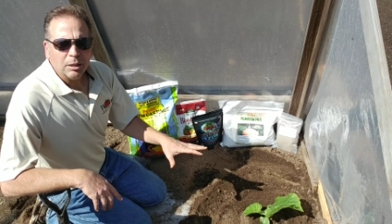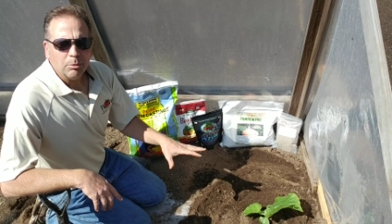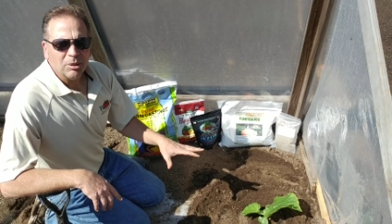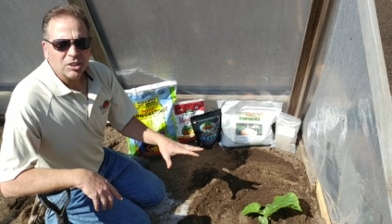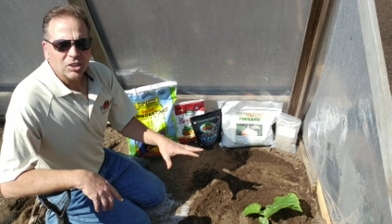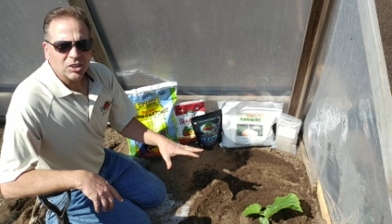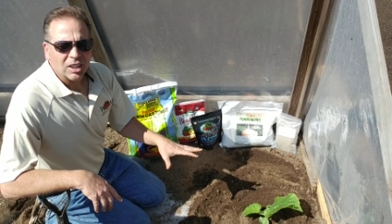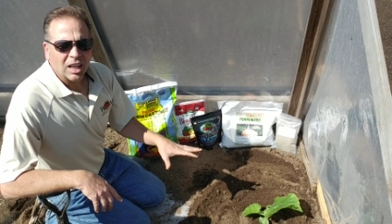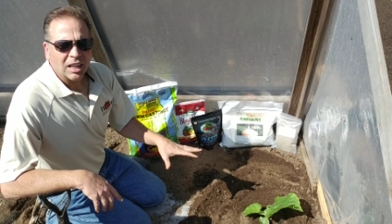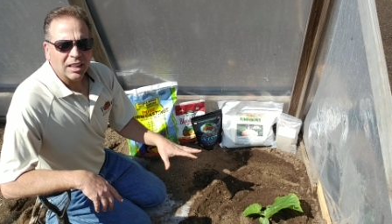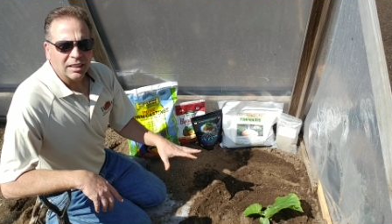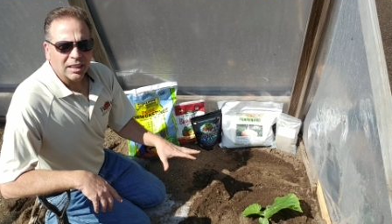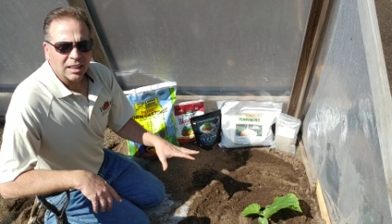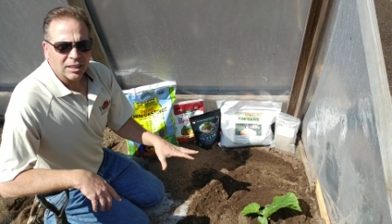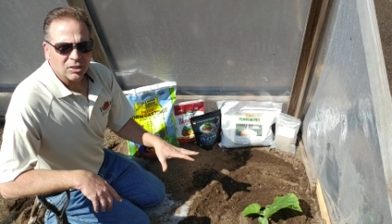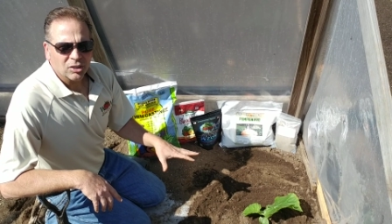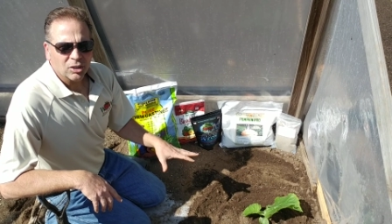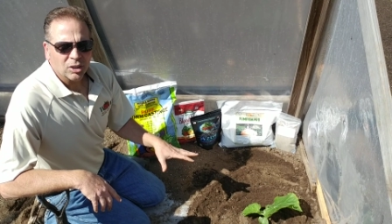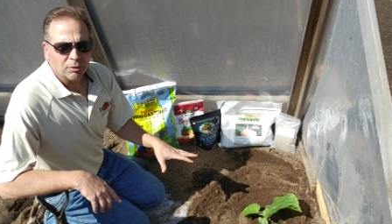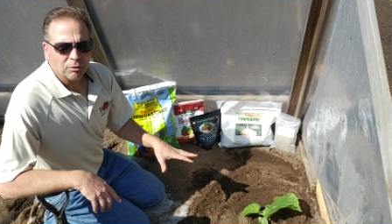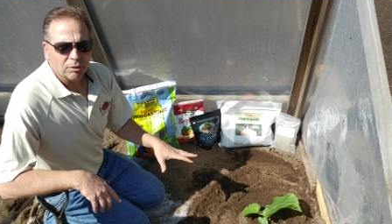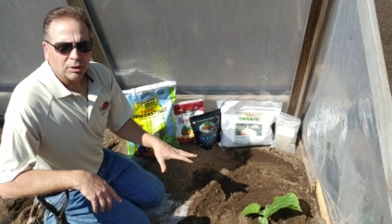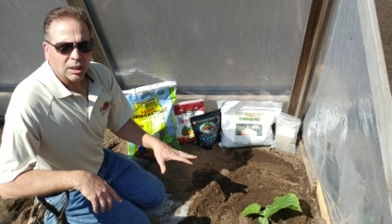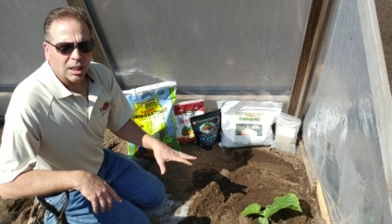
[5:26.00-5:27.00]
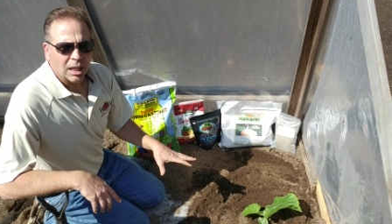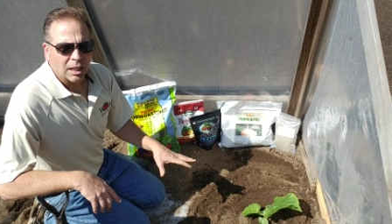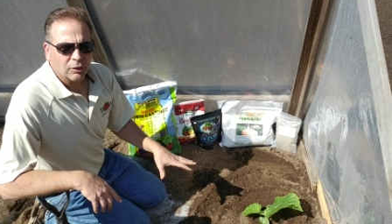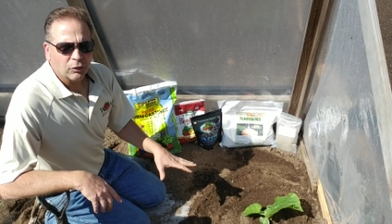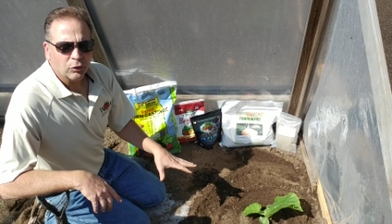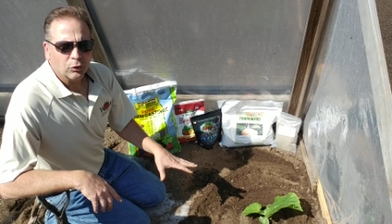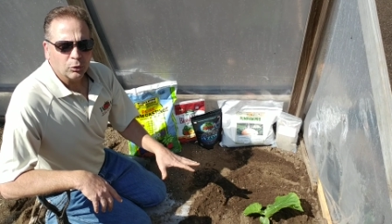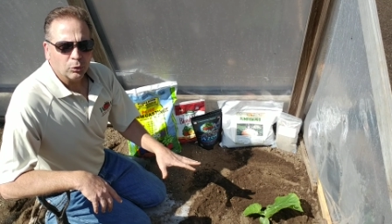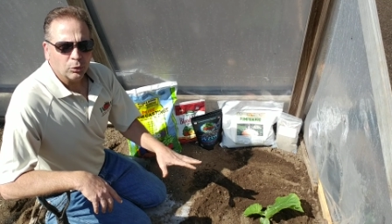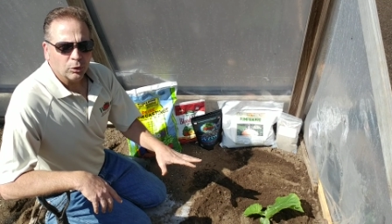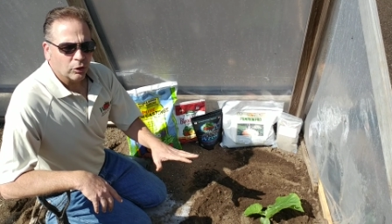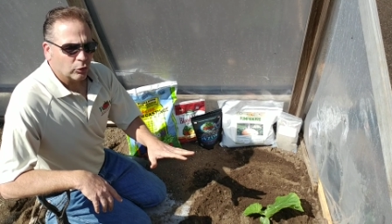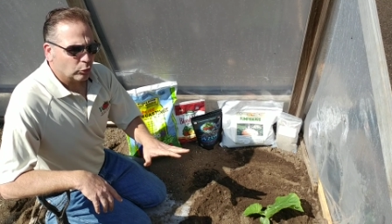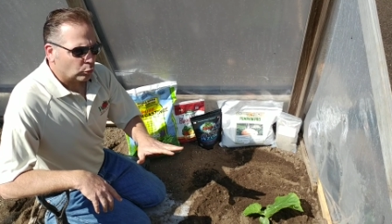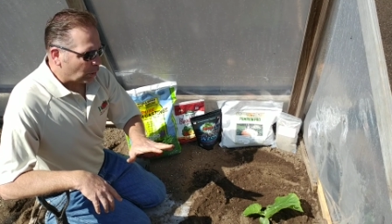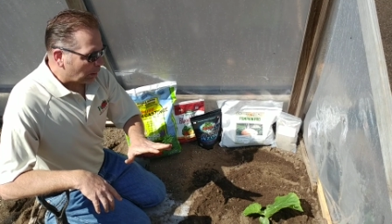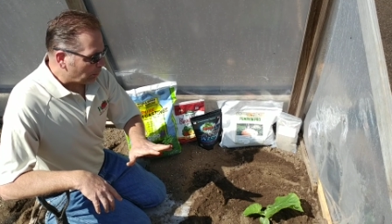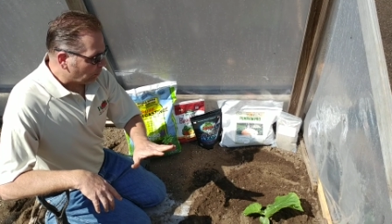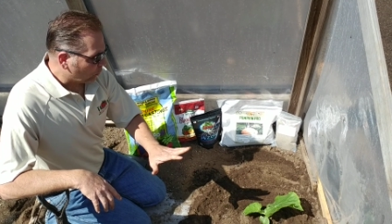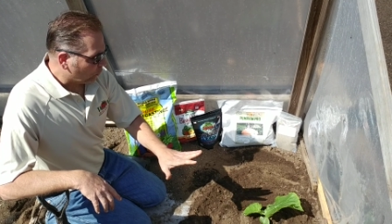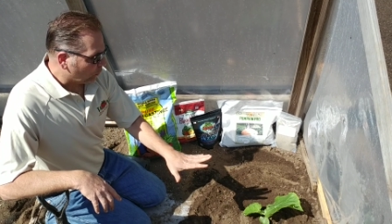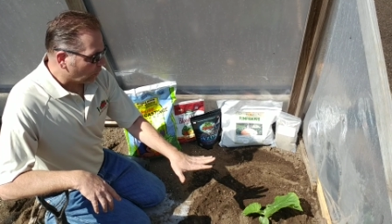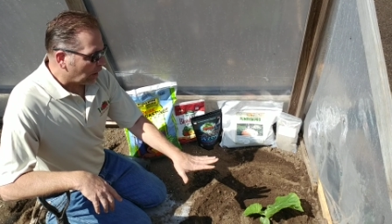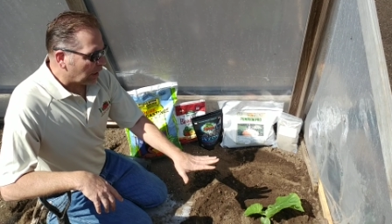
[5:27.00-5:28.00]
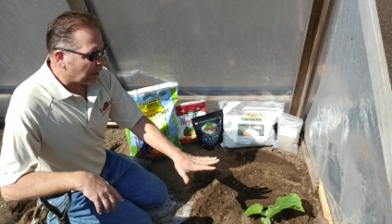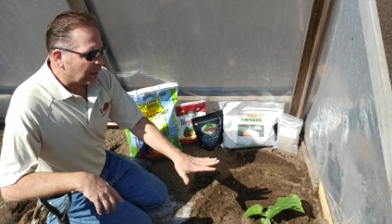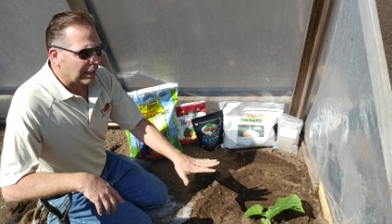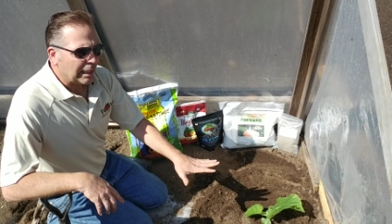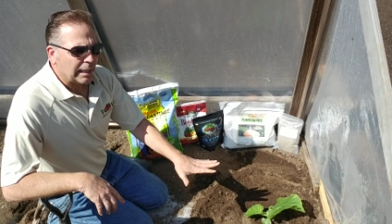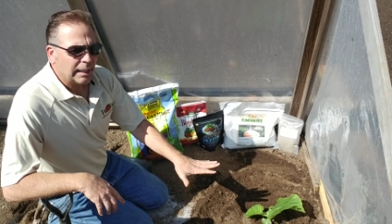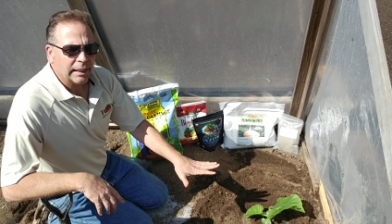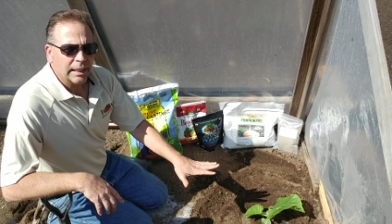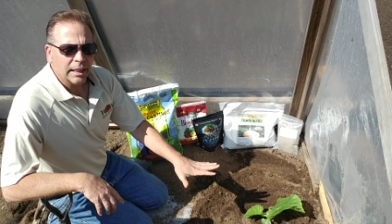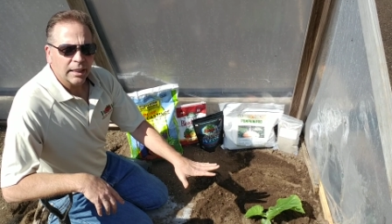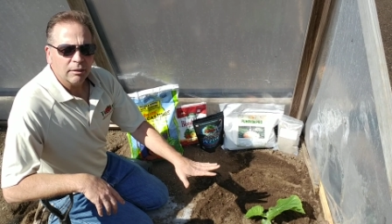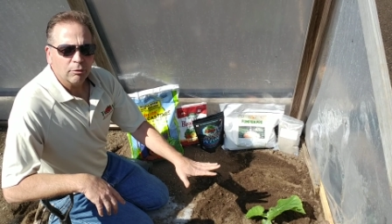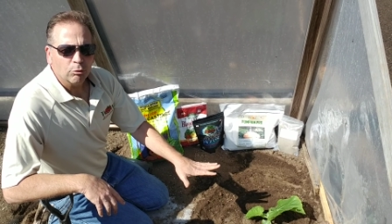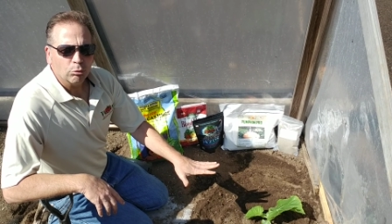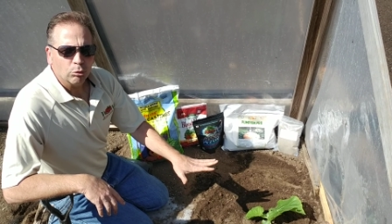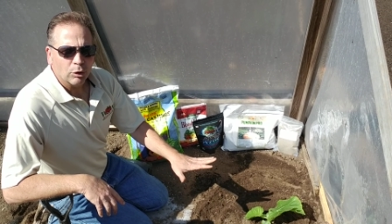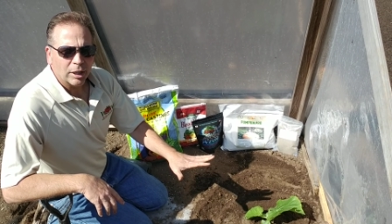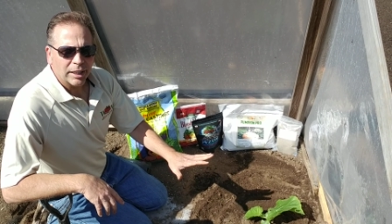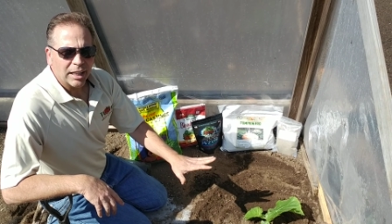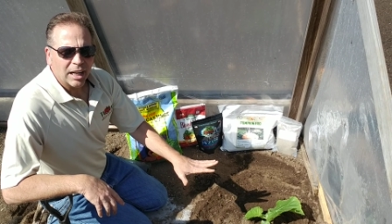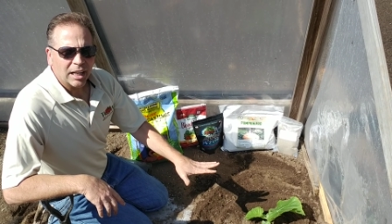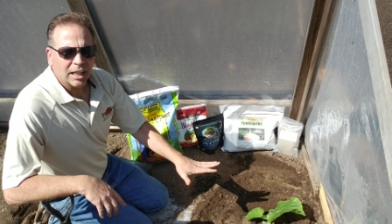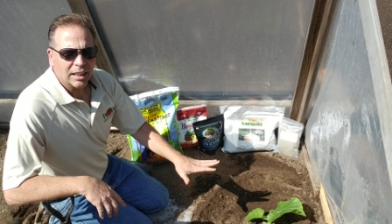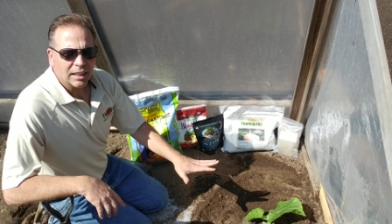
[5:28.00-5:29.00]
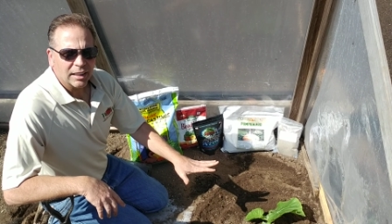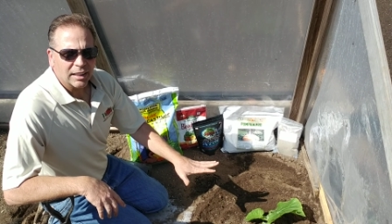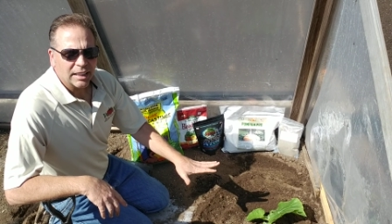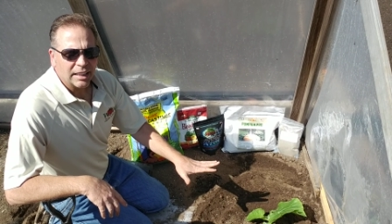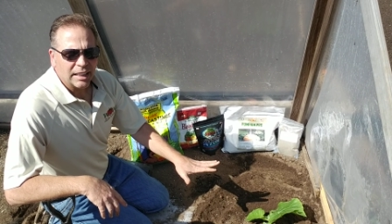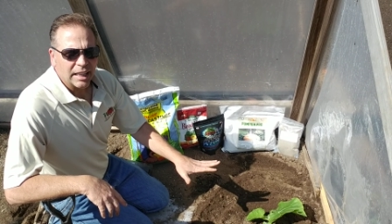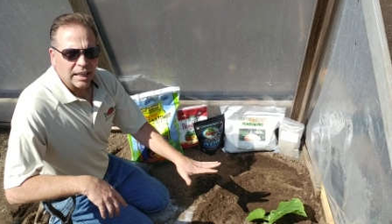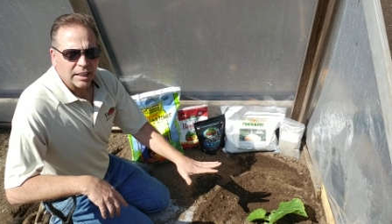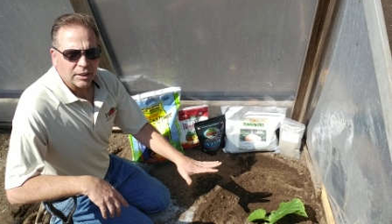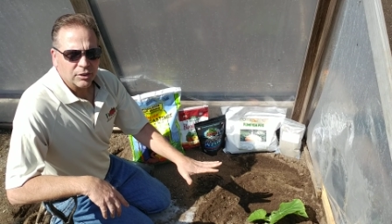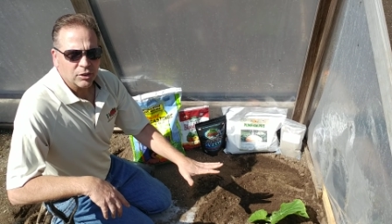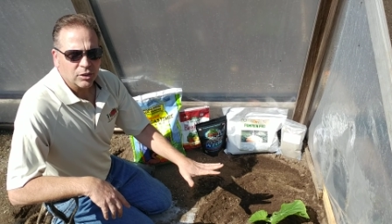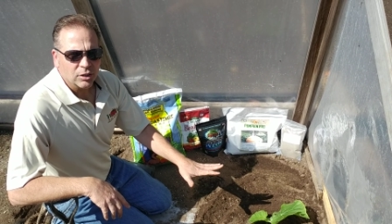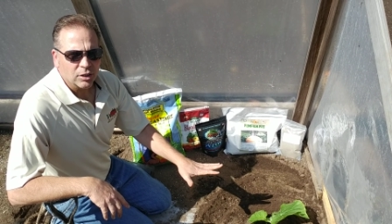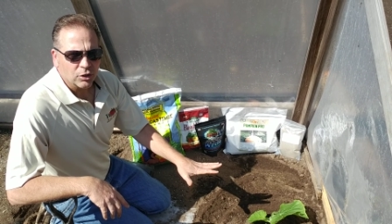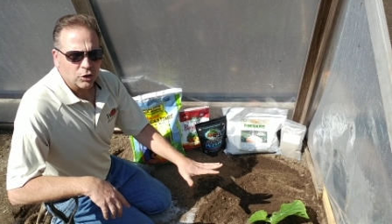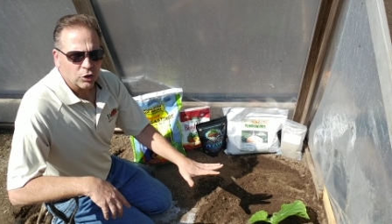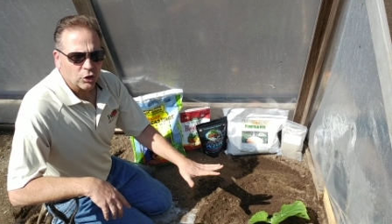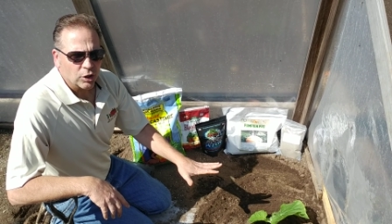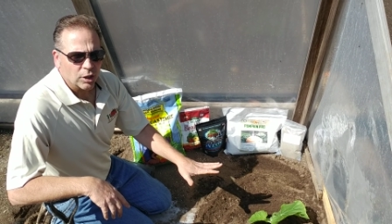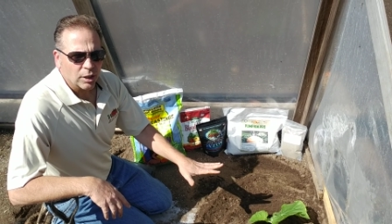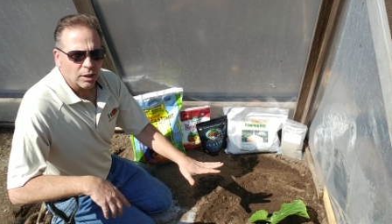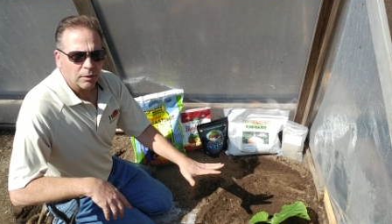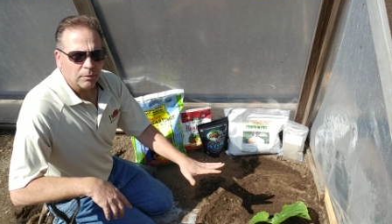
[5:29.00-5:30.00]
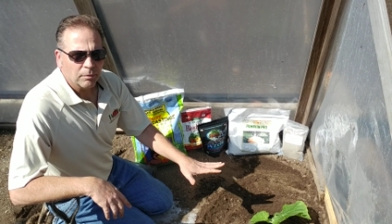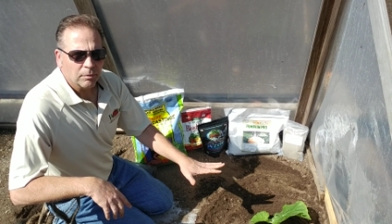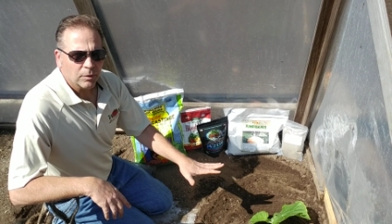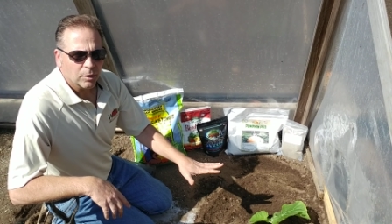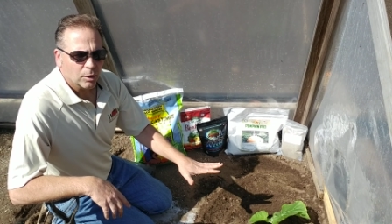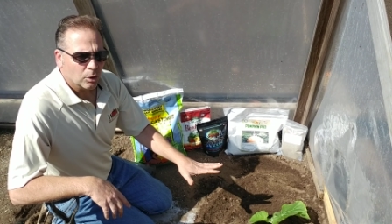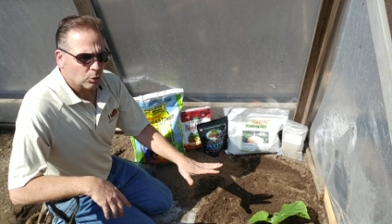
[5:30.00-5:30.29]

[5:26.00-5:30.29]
need to be starting that stuff a lot sooner. So I'm starting it right out of the gates this year,